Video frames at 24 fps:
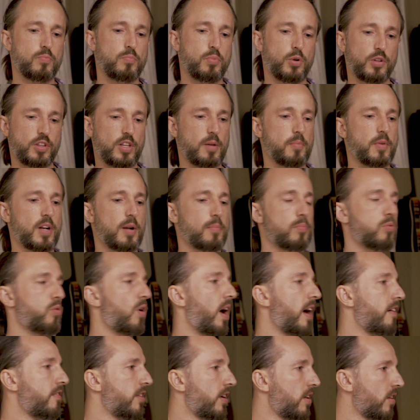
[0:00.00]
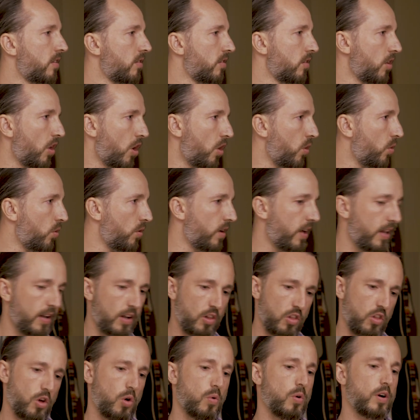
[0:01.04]
put them in a private right. loan in a
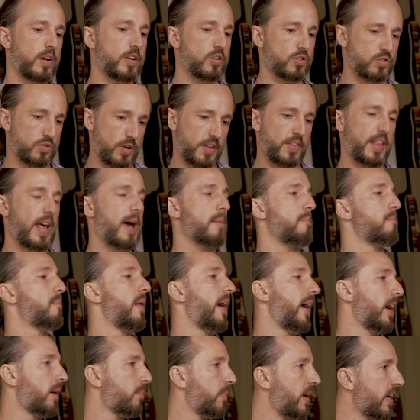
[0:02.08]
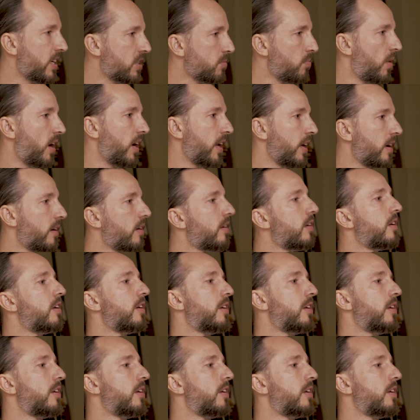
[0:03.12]
lower interest rate, and that bank makes money. And a lot of a